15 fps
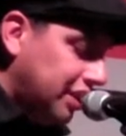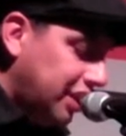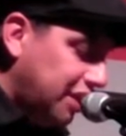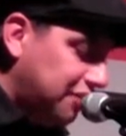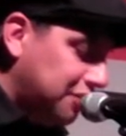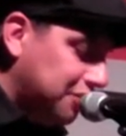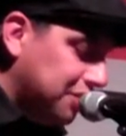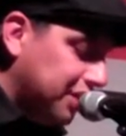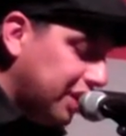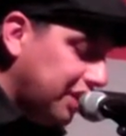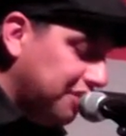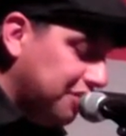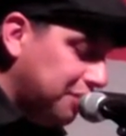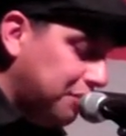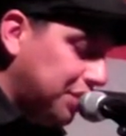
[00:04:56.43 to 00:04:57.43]
everyone
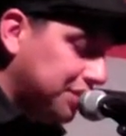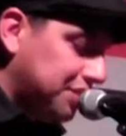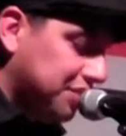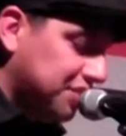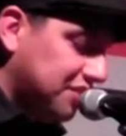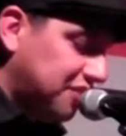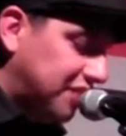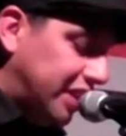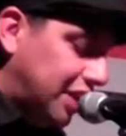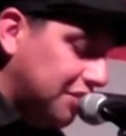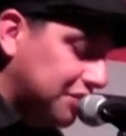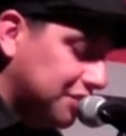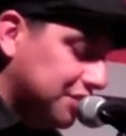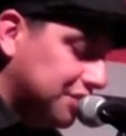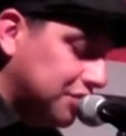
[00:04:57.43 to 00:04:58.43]
carrying bunches of
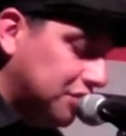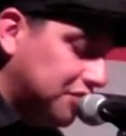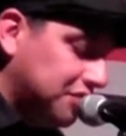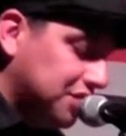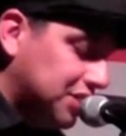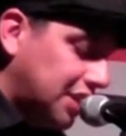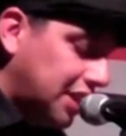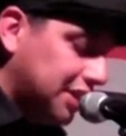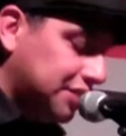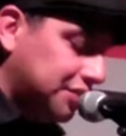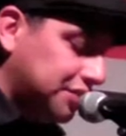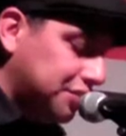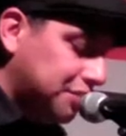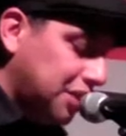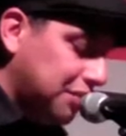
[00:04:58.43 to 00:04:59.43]
flowers and oversized
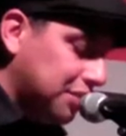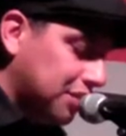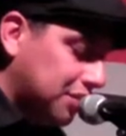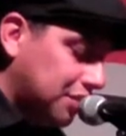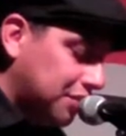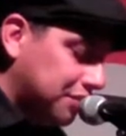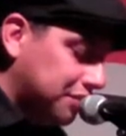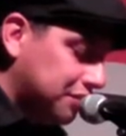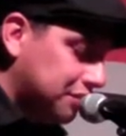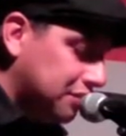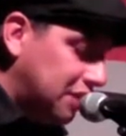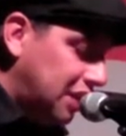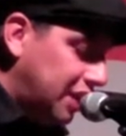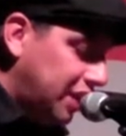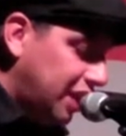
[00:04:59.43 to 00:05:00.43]
newspaper cones,
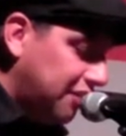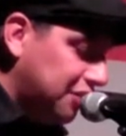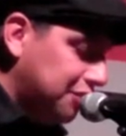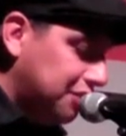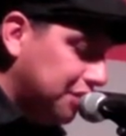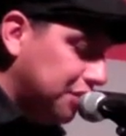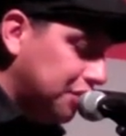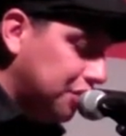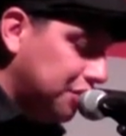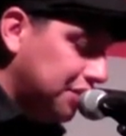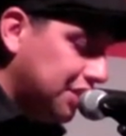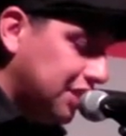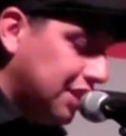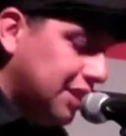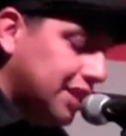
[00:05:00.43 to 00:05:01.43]
everyone
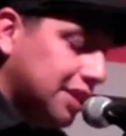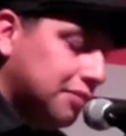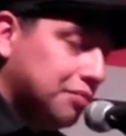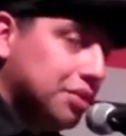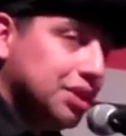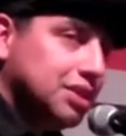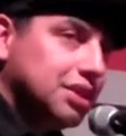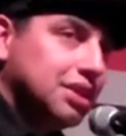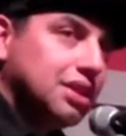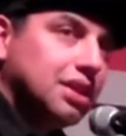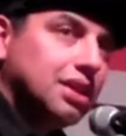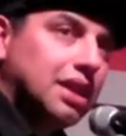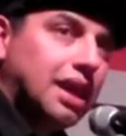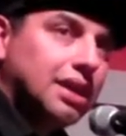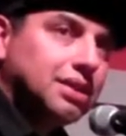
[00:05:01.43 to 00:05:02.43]
hurried and busy
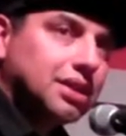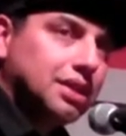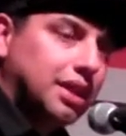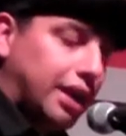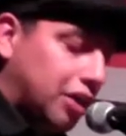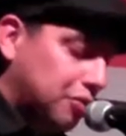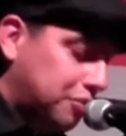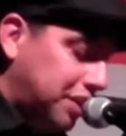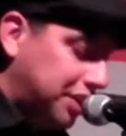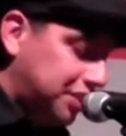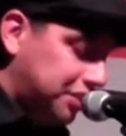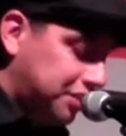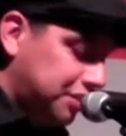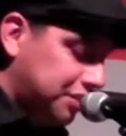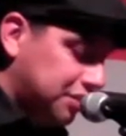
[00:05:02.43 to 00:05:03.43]
and asking how
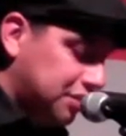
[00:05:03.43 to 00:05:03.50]
much.